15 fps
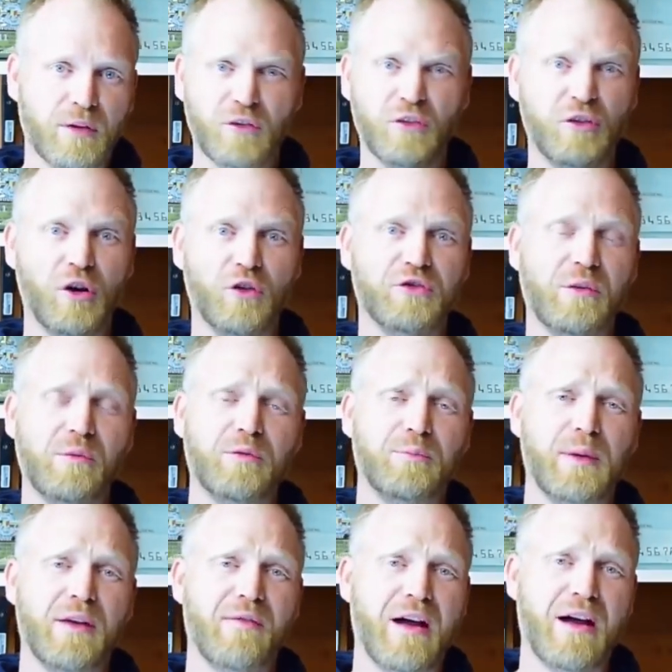This is a concept
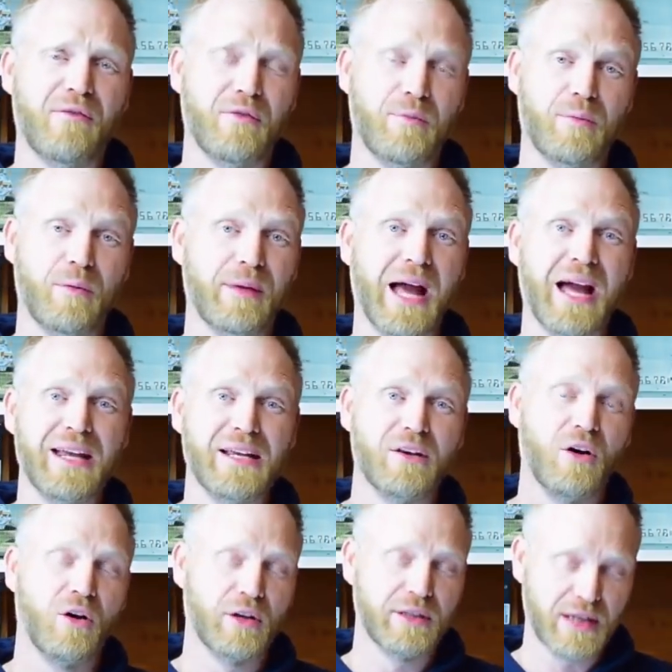that's been around for probably
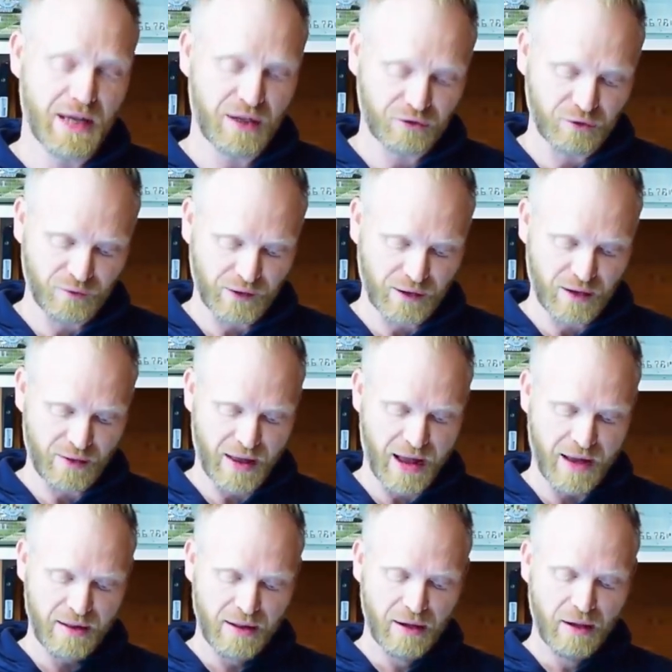8-9 years, something like
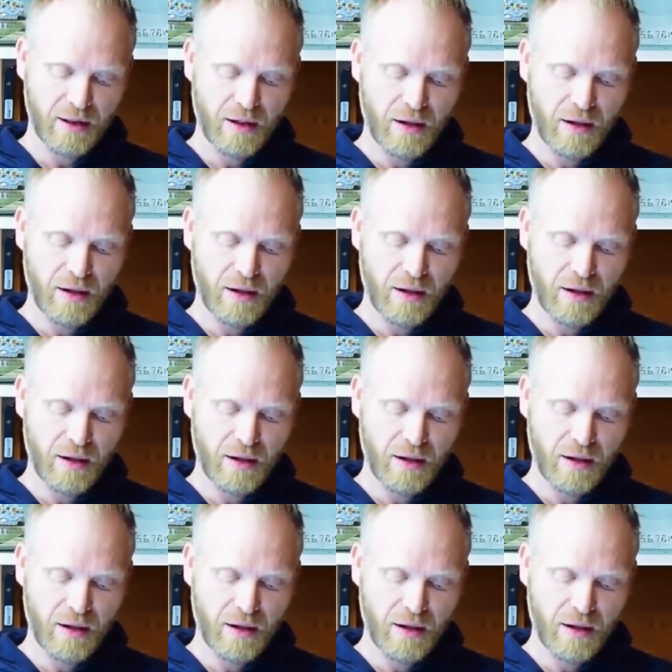that.